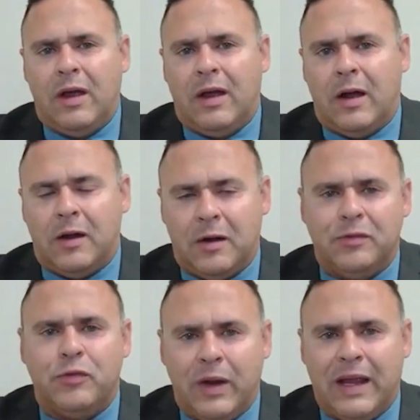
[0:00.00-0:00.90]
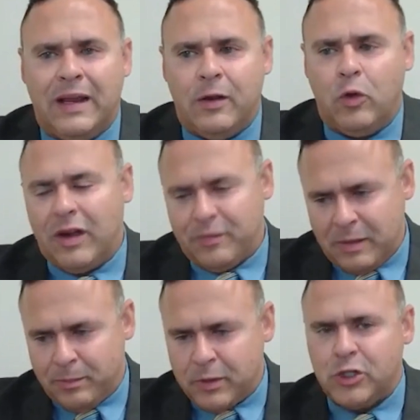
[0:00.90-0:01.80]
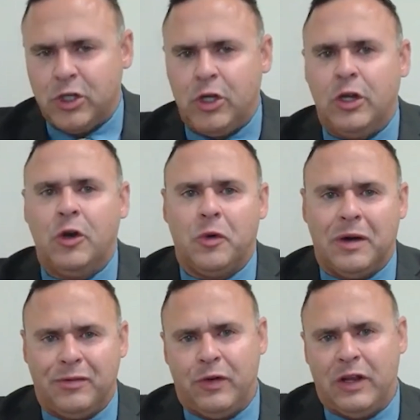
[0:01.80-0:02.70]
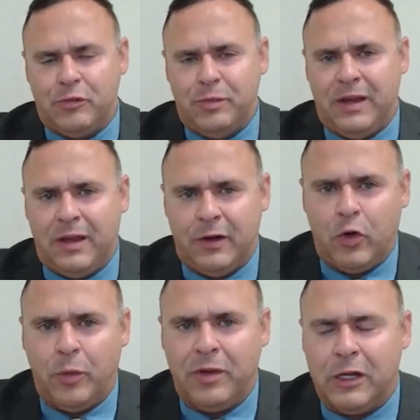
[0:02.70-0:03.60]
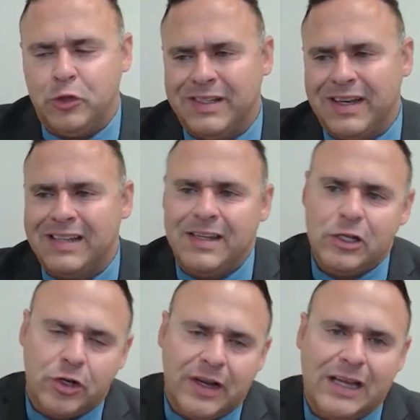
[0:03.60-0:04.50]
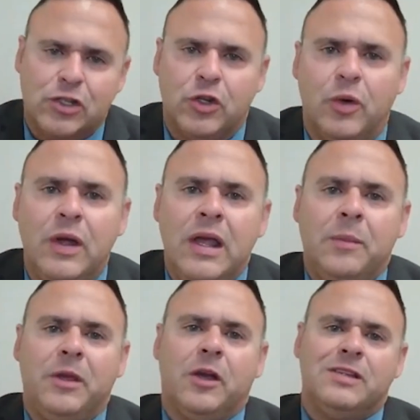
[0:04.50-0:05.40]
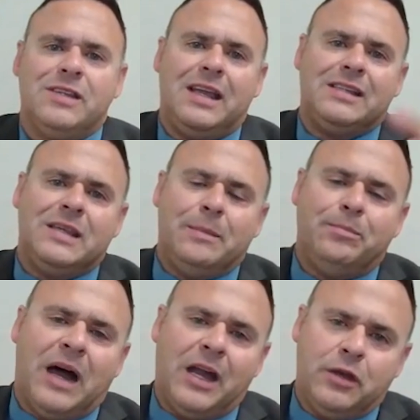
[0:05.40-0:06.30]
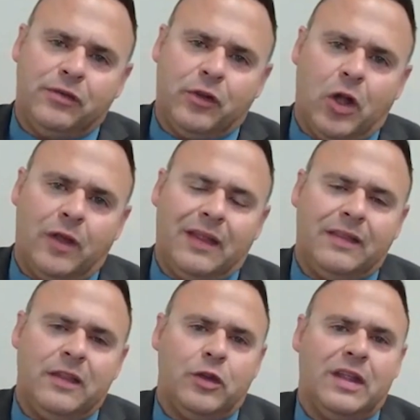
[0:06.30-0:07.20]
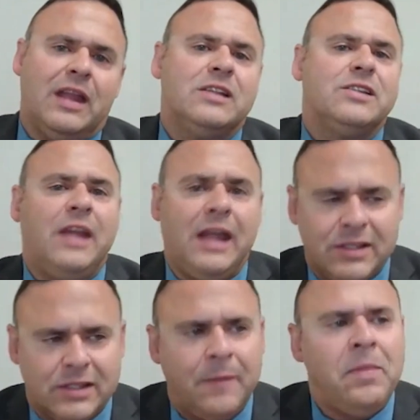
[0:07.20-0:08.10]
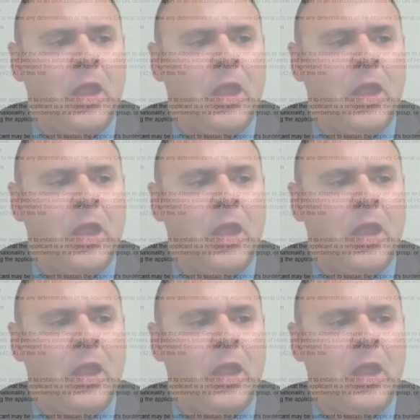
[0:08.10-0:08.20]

are afraid, who have been persecuted or are afraid of being in their home countries. And I say international because it's a body of law that the United States